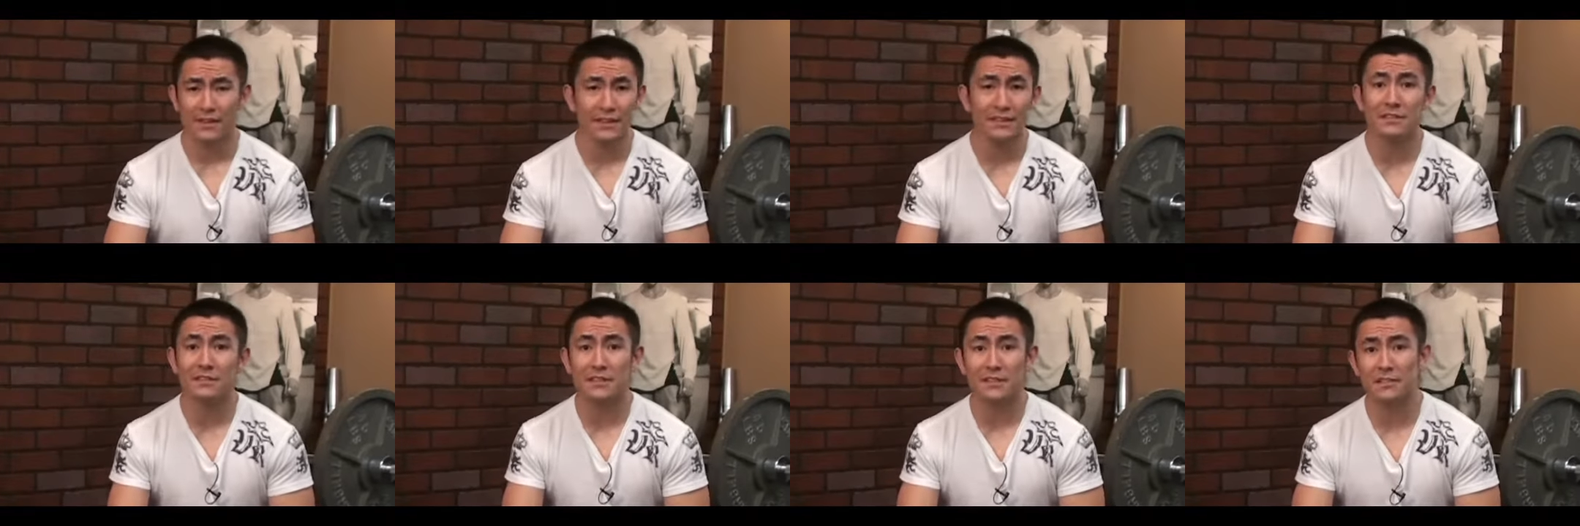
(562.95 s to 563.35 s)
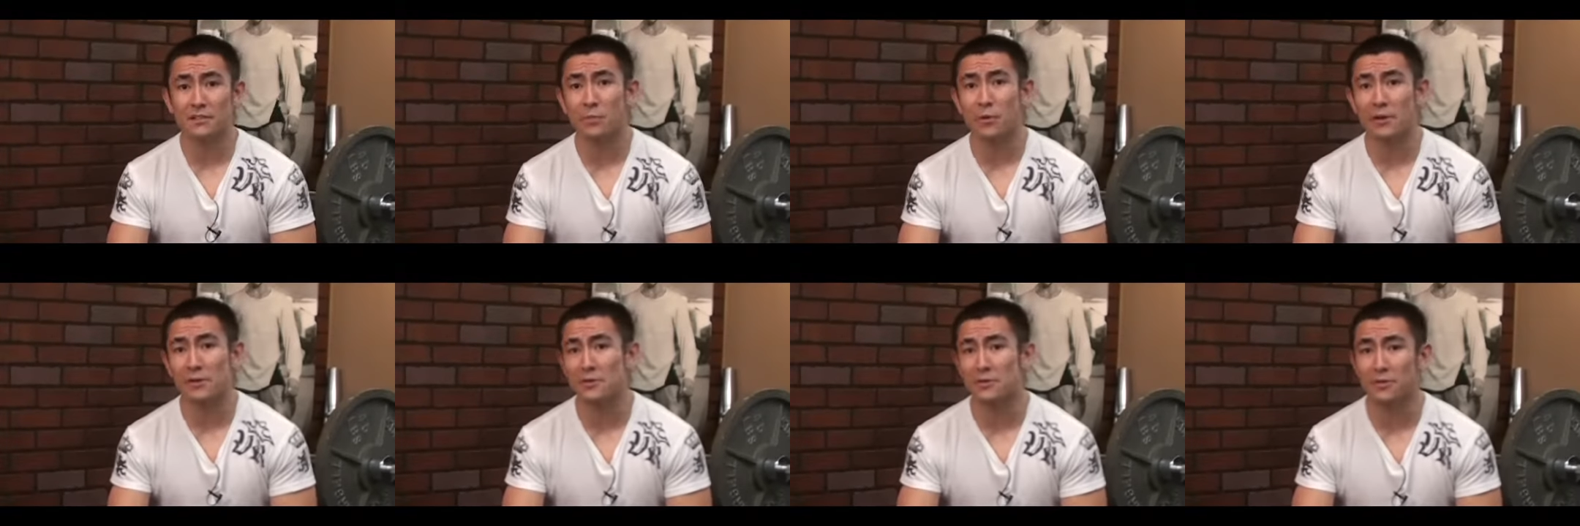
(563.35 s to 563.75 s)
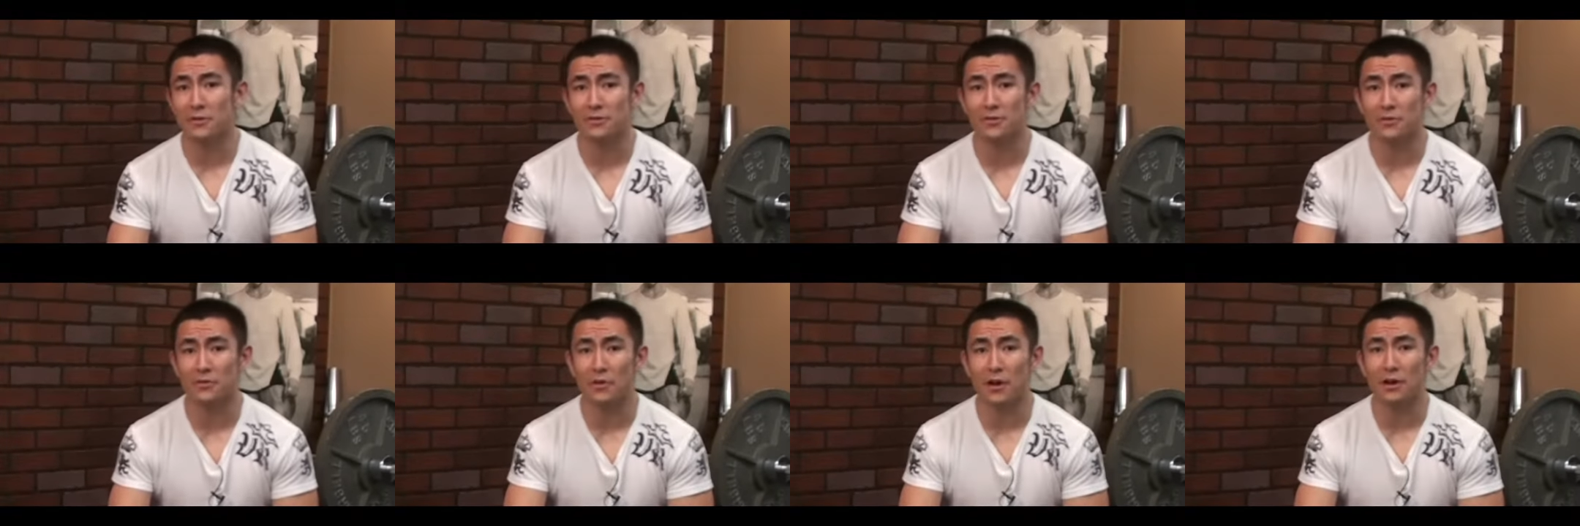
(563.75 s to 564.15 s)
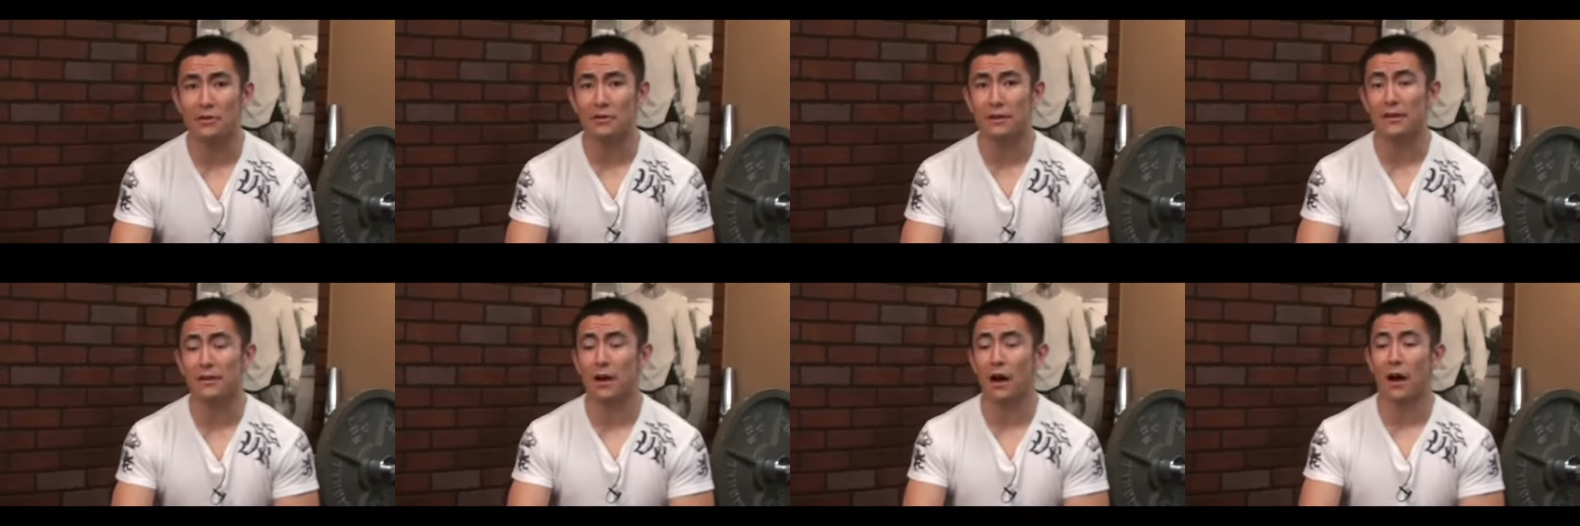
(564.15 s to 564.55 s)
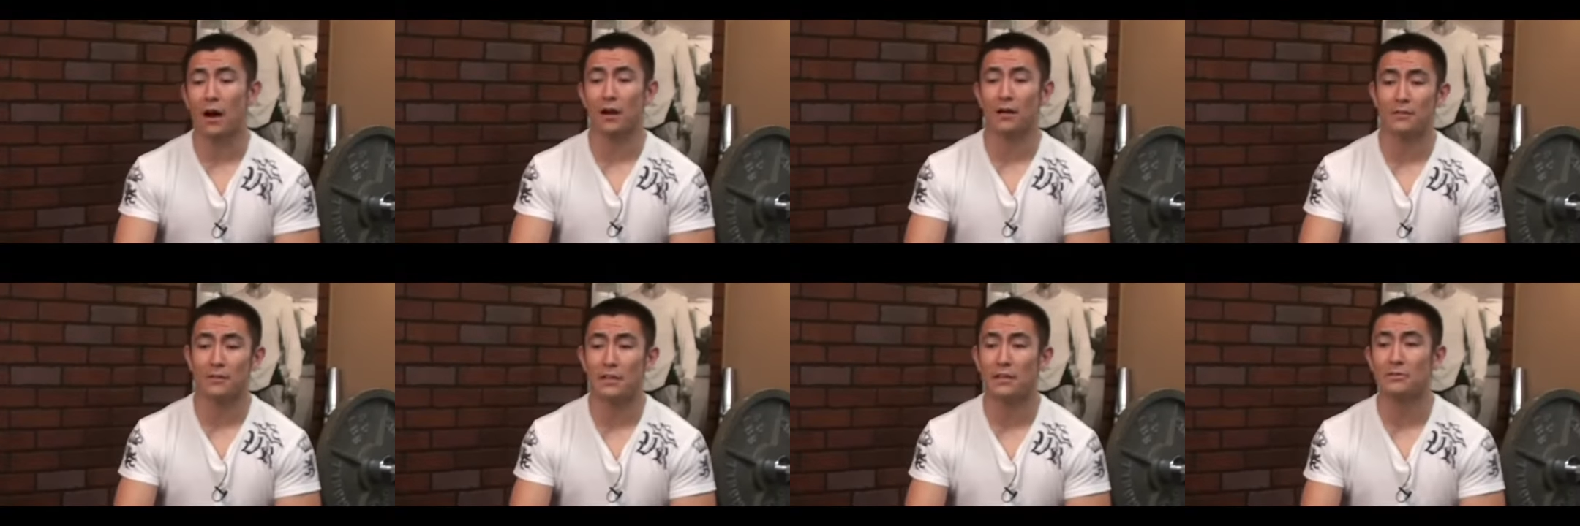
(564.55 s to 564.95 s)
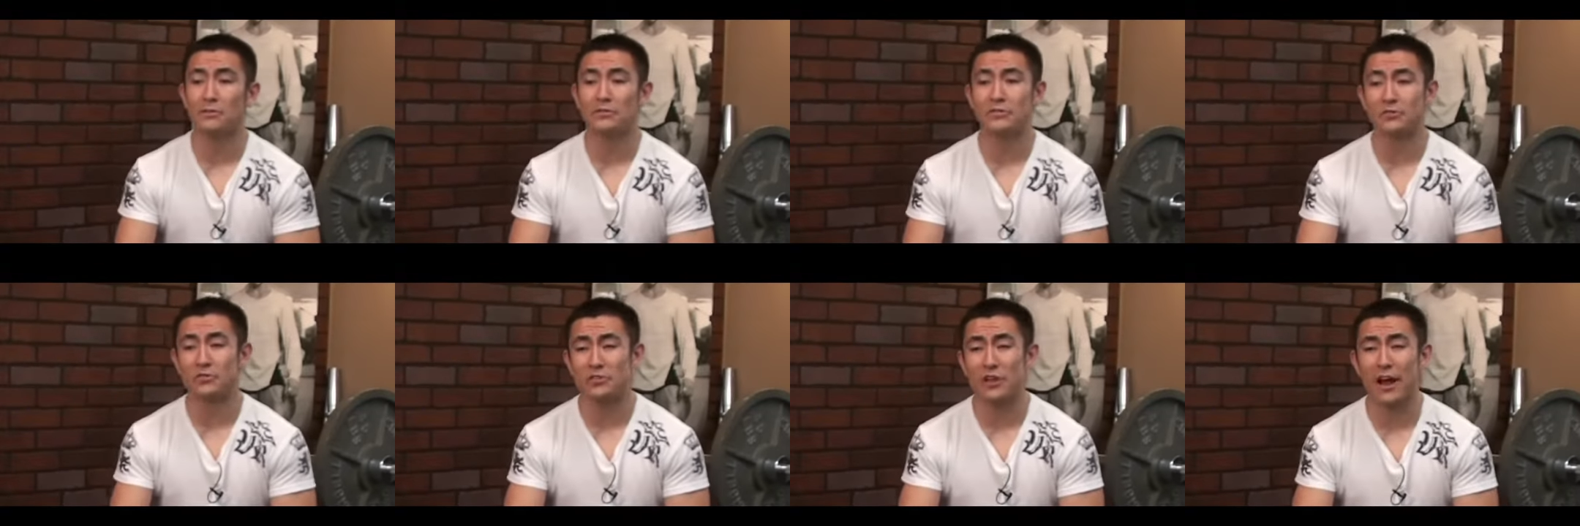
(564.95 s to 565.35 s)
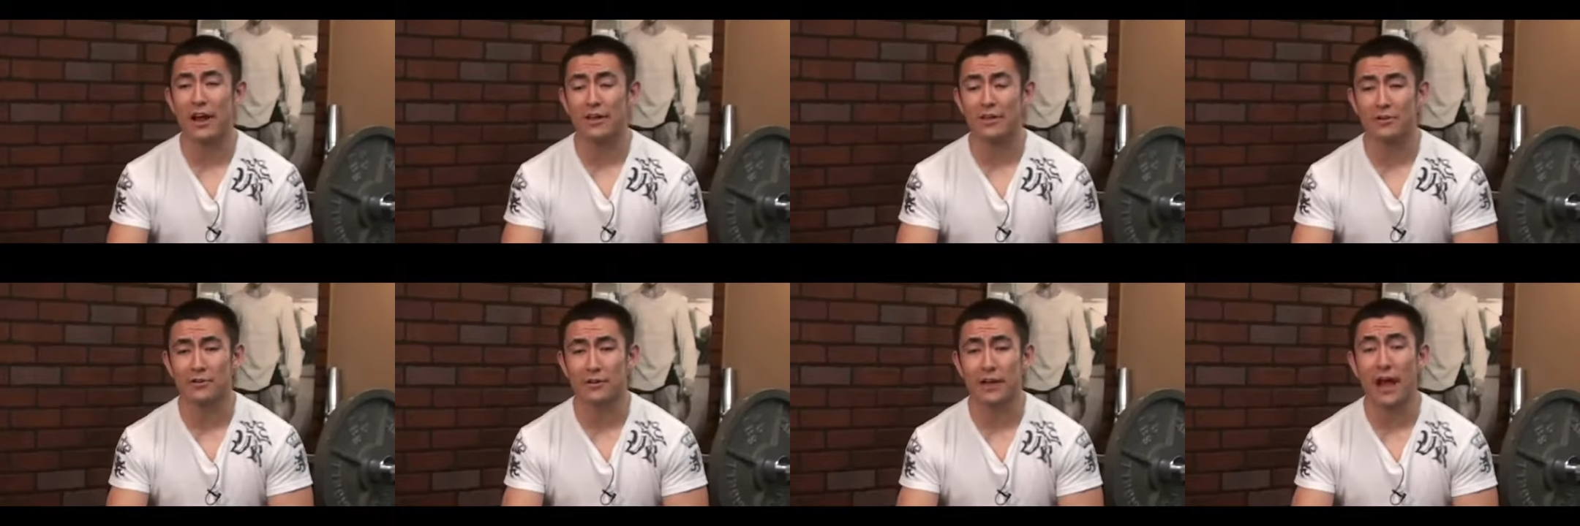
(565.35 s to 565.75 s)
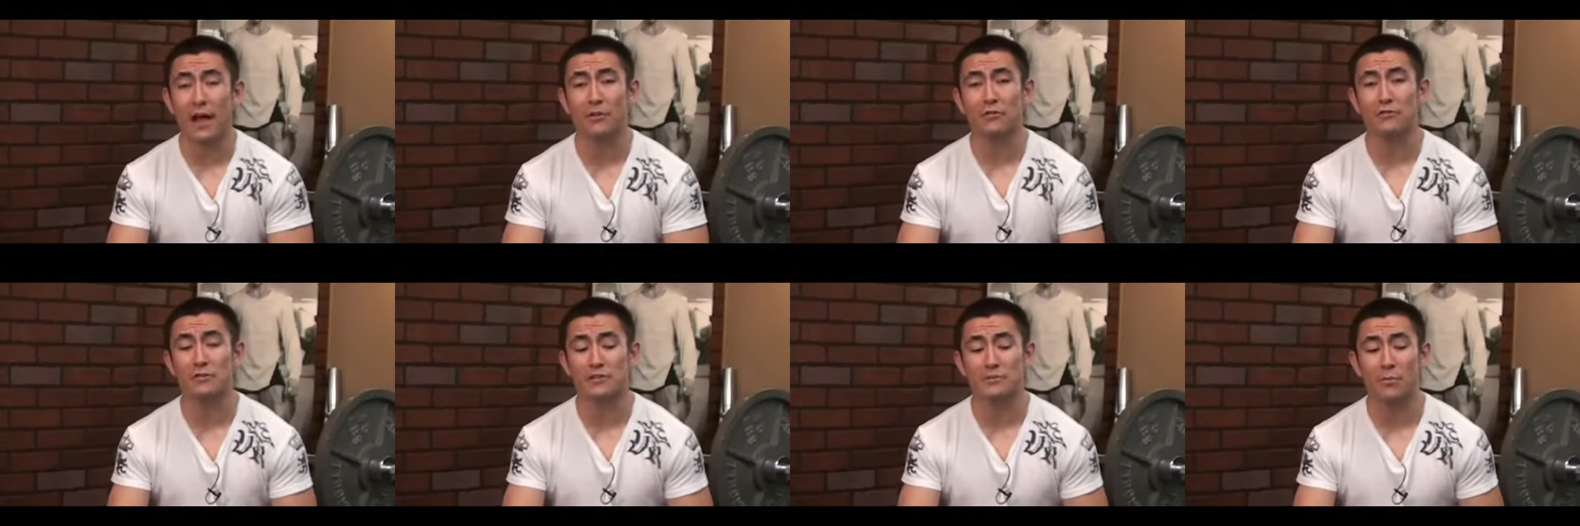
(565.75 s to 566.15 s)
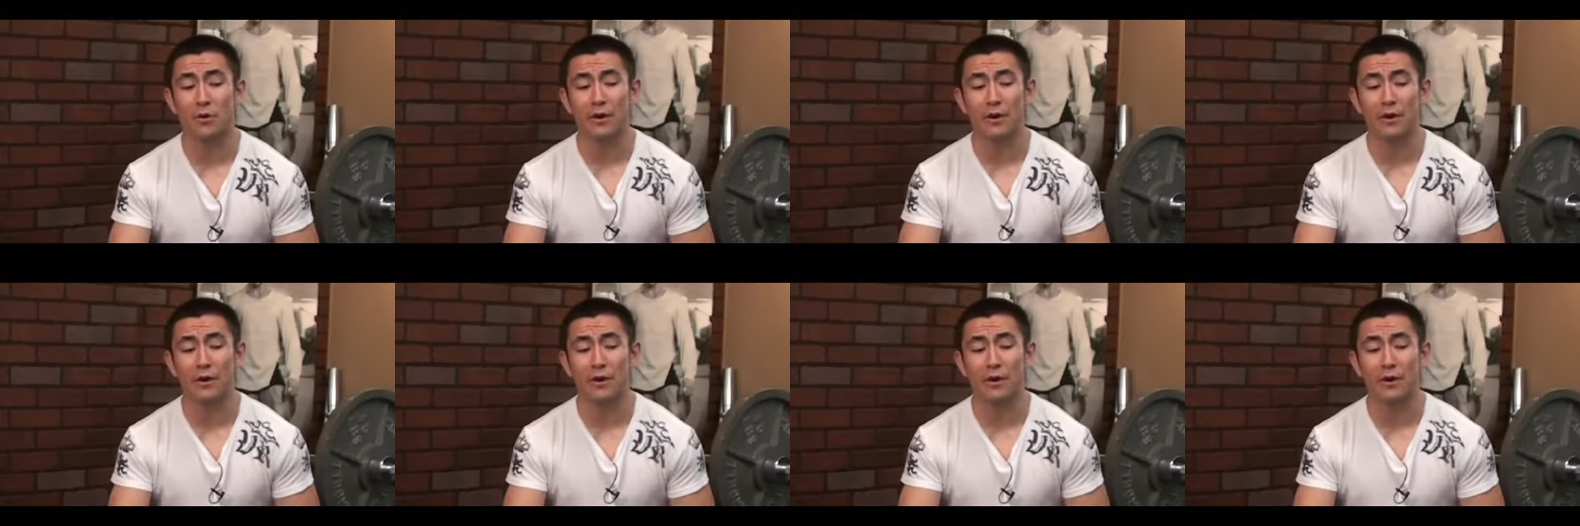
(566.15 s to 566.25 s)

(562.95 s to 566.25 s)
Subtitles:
easiest way you could do to decrease your calories,